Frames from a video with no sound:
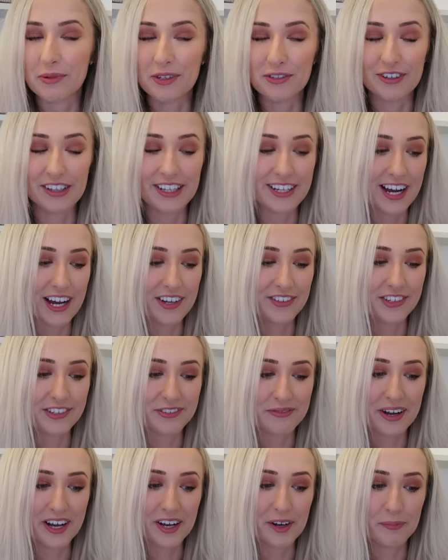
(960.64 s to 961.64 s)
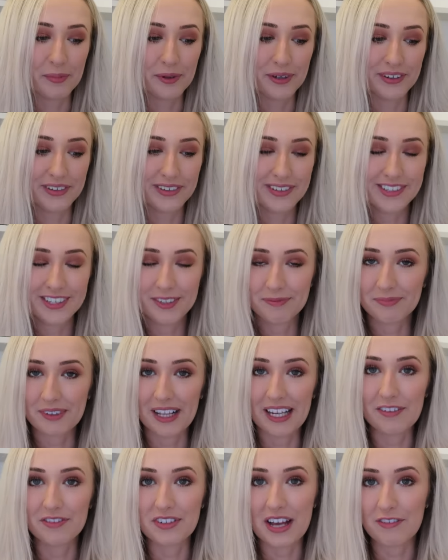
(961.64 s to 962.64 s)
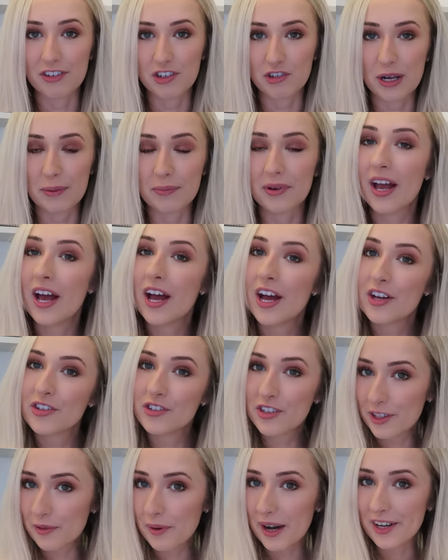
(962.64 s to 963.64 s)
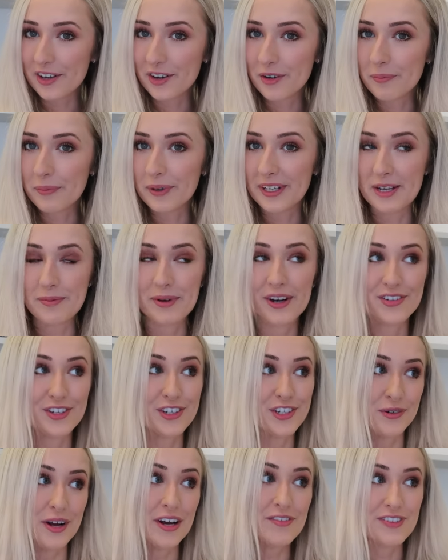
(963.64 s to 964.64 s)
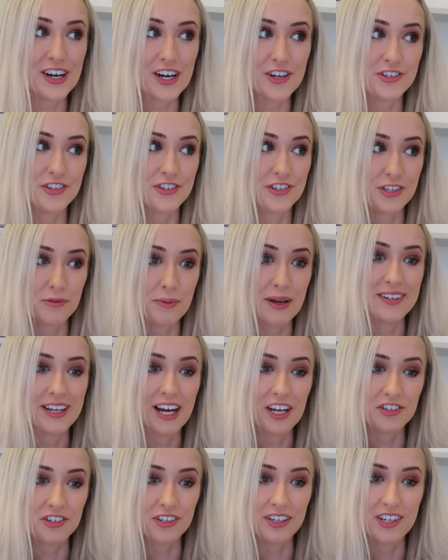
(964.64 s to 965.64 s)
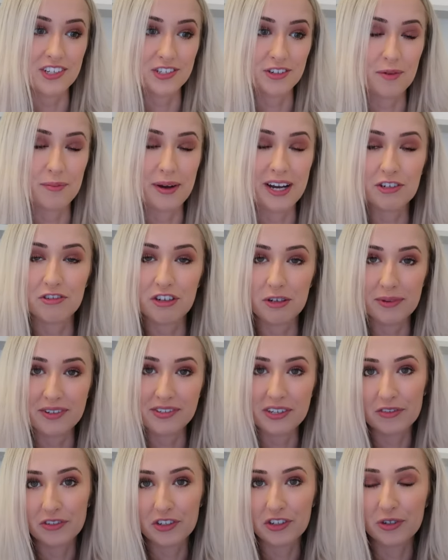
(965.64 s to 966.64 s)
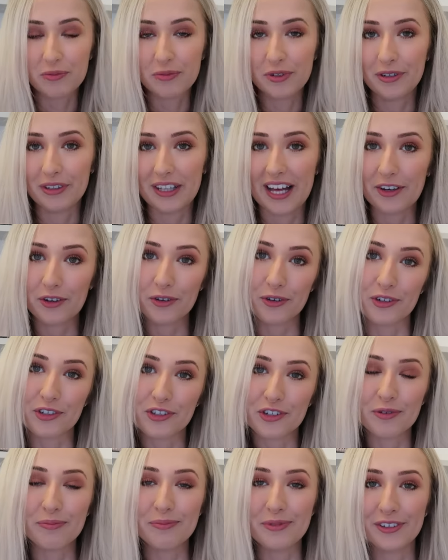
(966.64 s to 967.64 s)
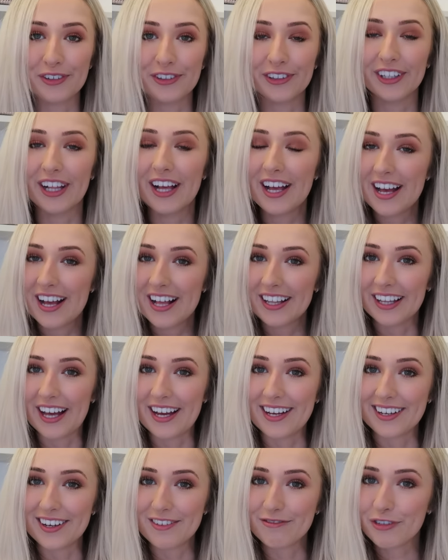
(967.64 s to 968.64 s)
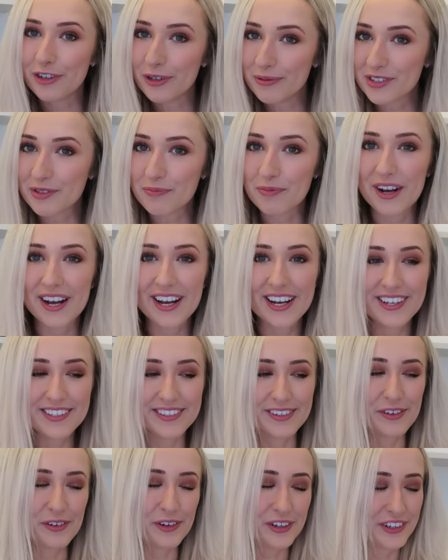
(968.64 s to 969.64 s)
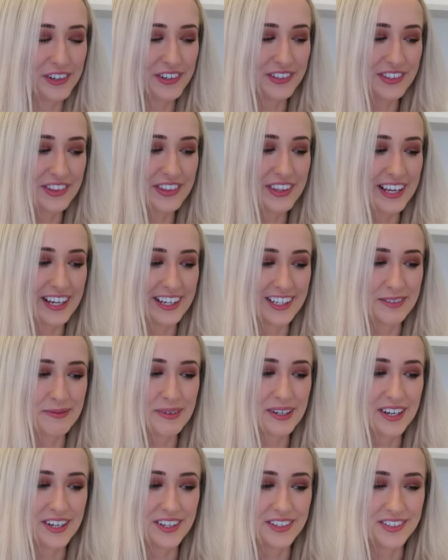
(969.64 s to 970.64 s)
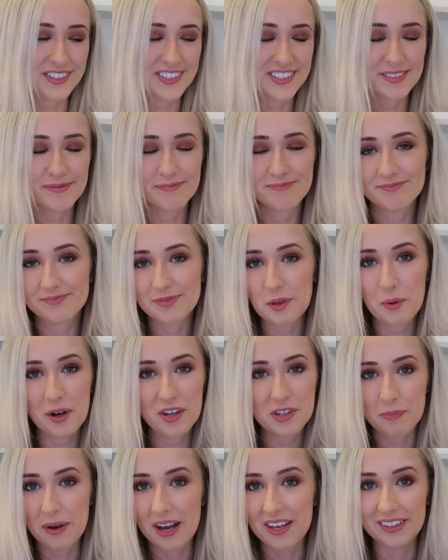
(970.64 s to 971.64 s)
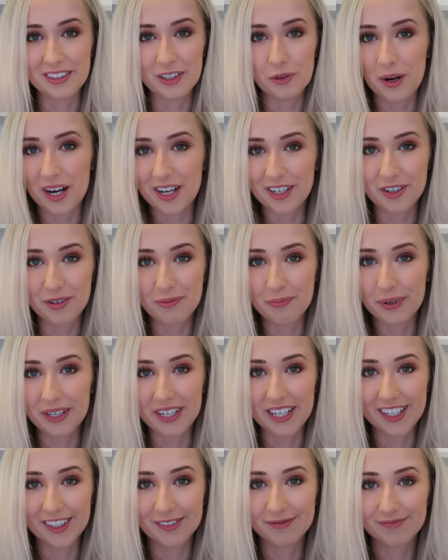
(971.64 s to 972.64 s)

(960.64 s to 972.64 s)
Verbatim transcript: smells really nice as well. But I'll have to have a trip to the White Company because I do have vouchers to spend actually. So I might treat myself to some new like autumnal like room sprays and oils and things because what's better than the white company